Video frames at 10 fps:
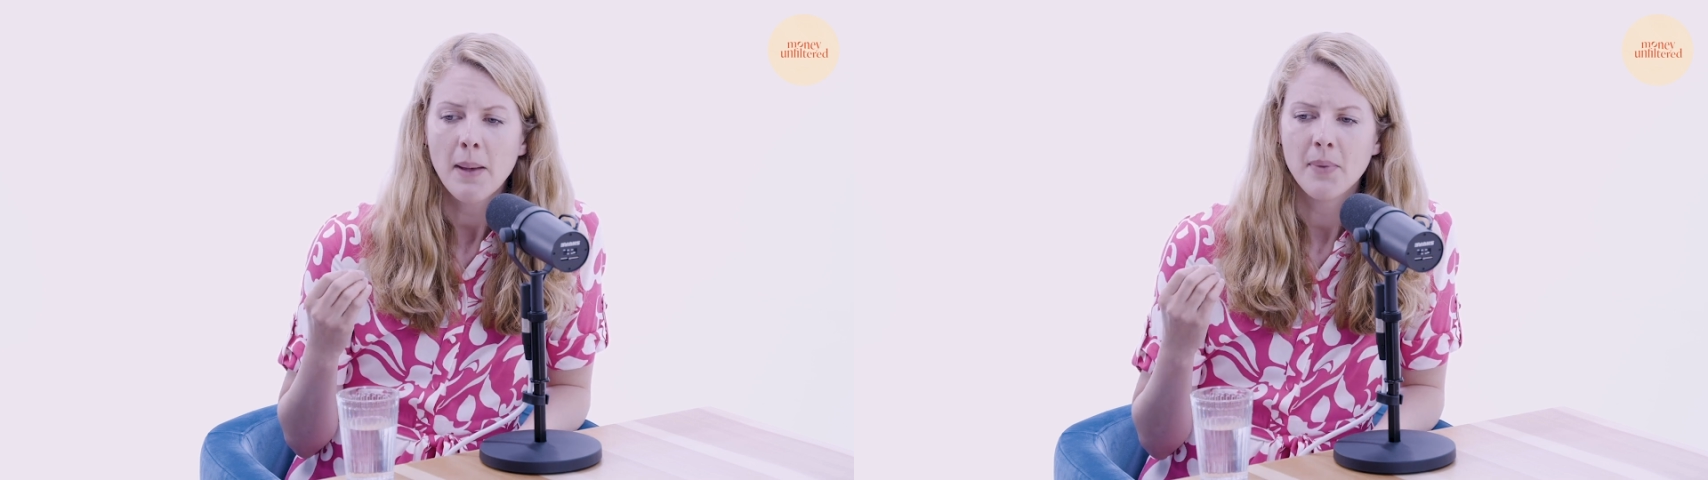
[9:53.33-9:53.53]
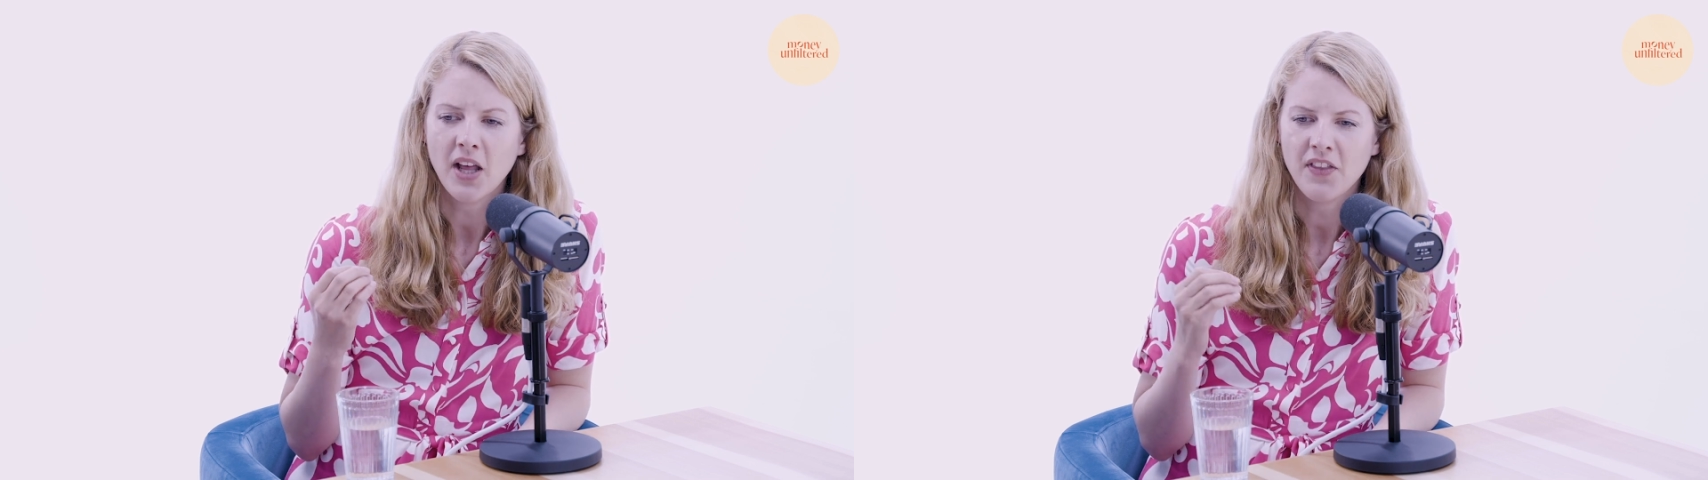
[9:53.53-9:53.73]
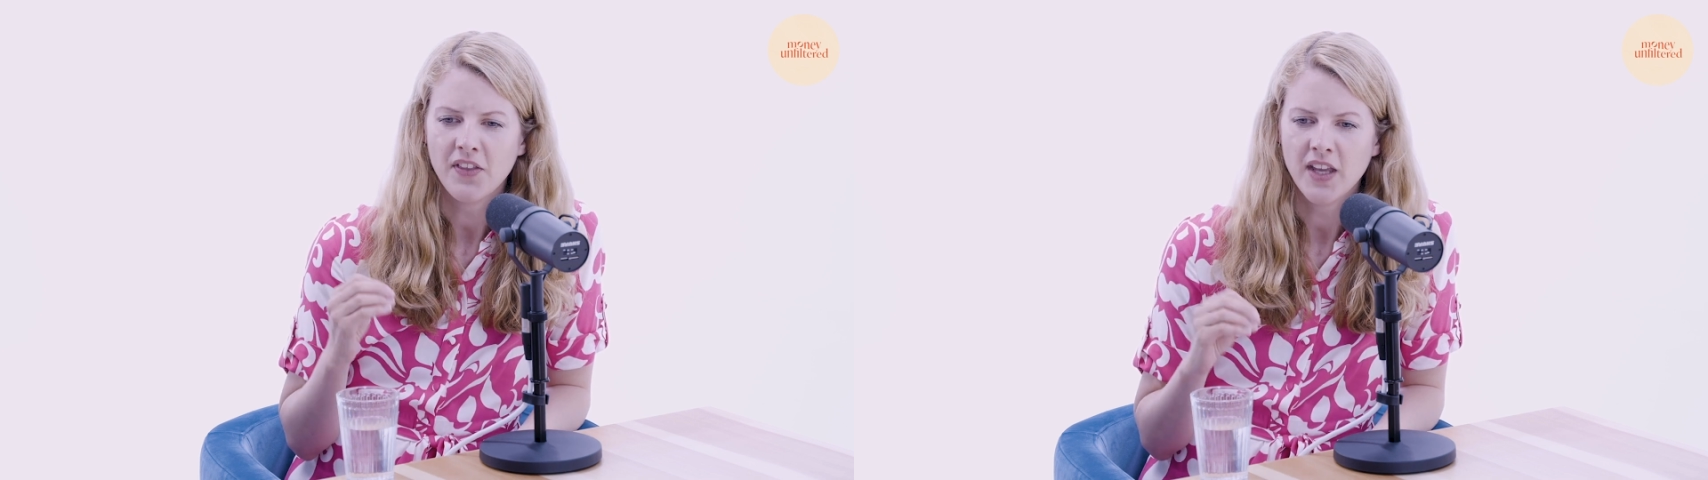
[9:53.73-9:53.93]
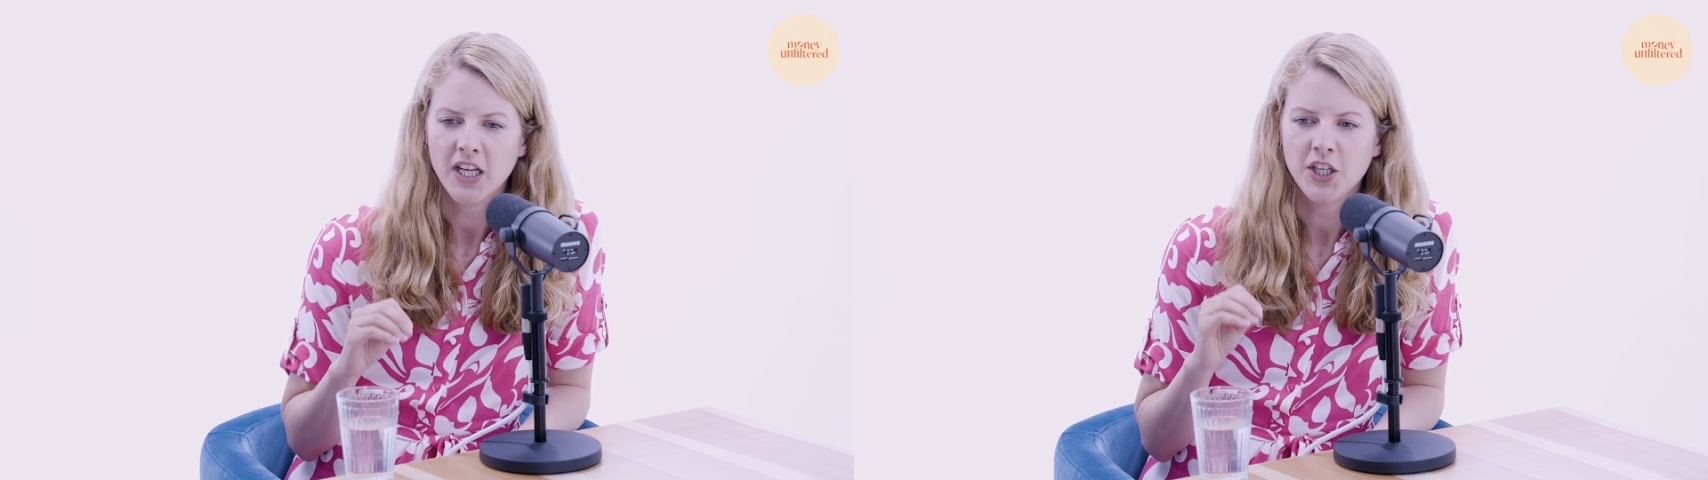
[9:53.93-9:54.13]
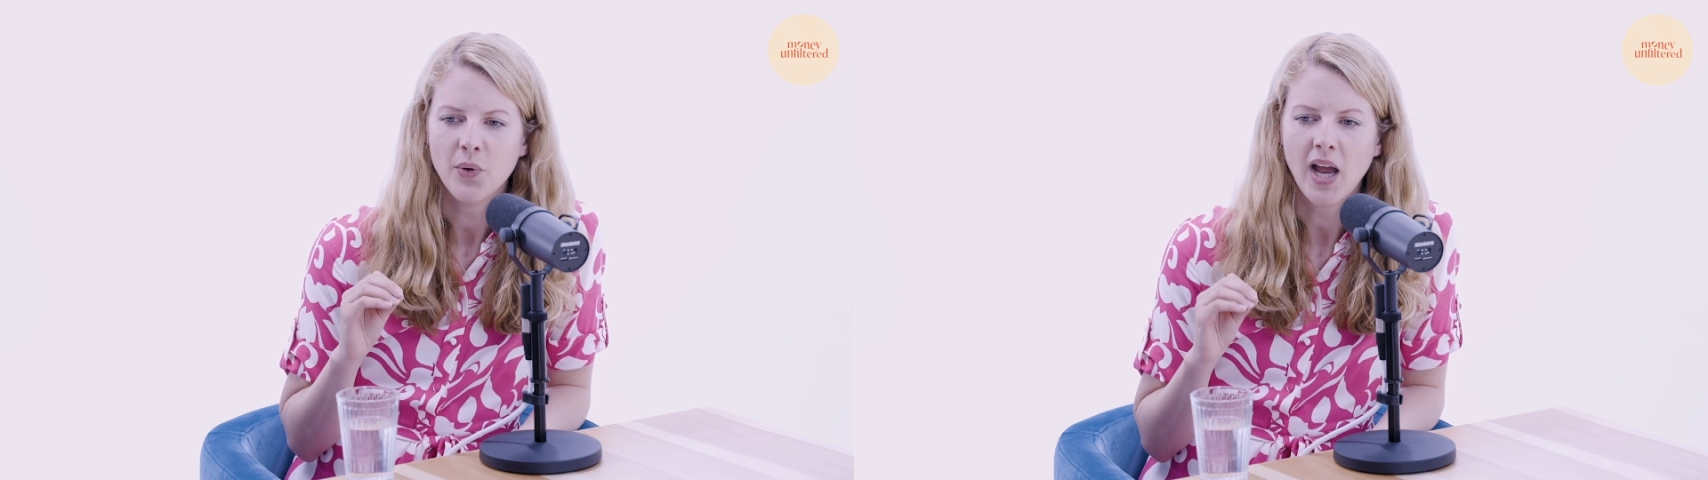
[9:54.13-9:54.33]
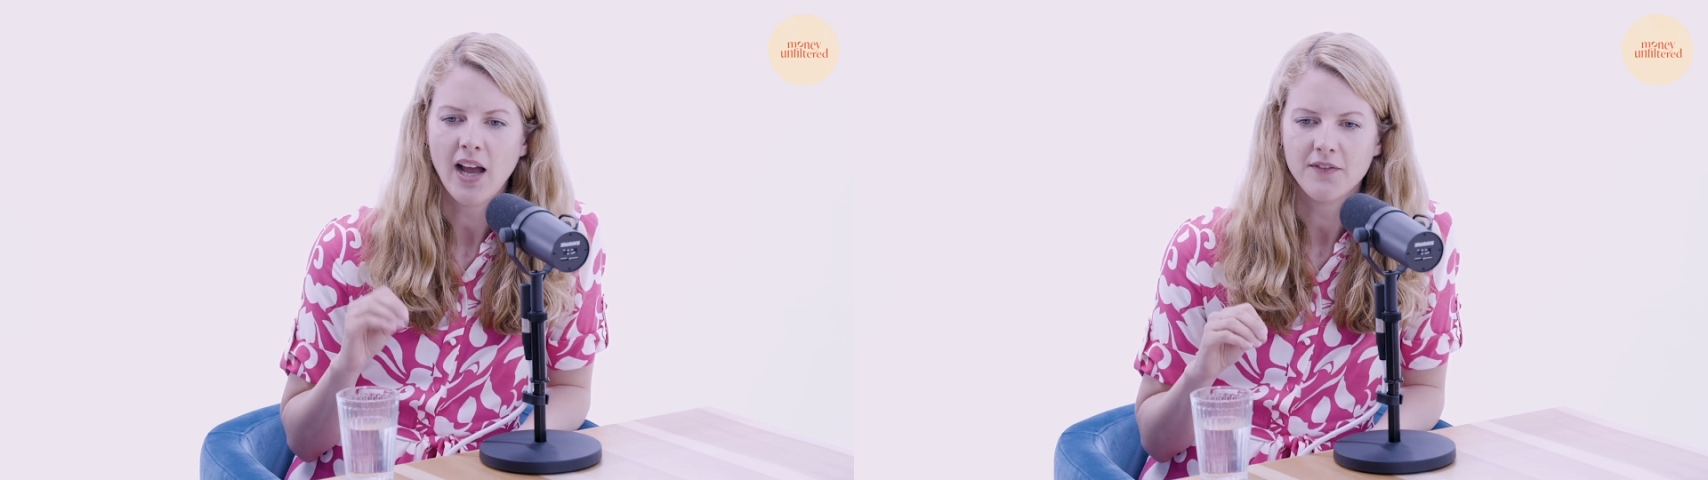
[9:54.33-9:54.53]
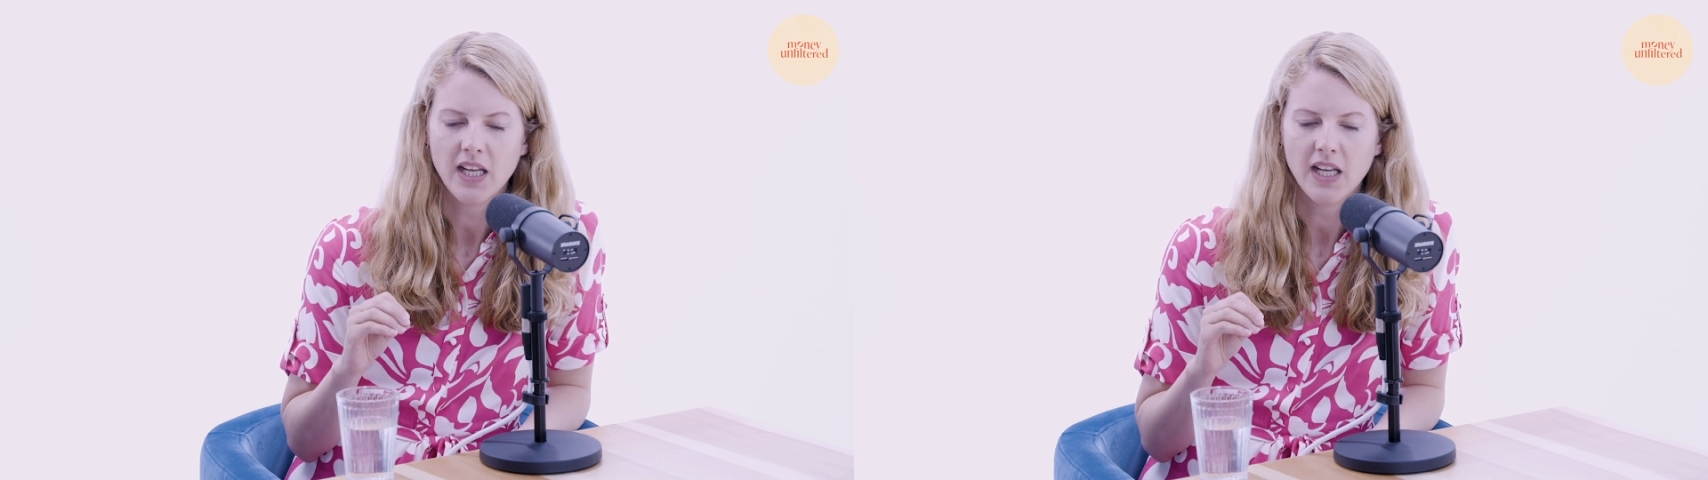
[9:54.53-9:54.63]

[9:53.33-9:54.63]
But I think you have